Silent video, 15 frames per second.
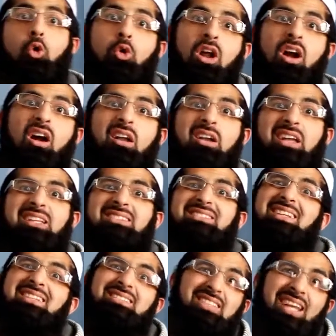Quran
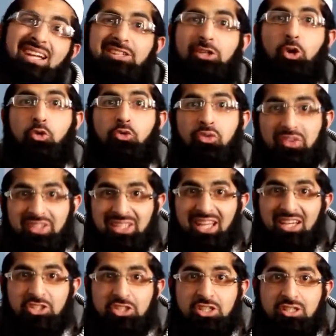is the center of
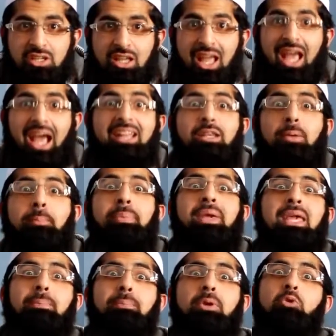attention and the
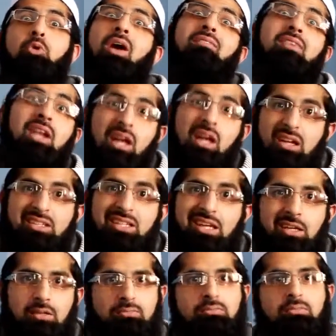people who have learnt
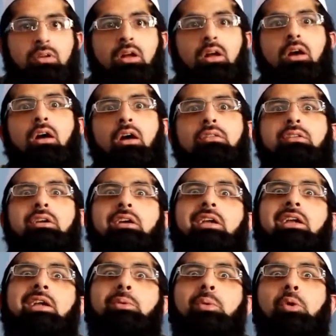it are the
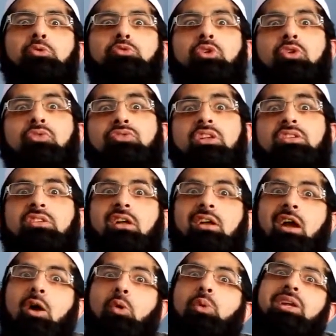heroes of the
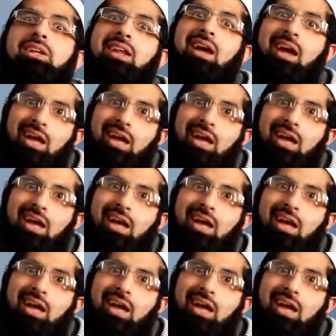Taraweeh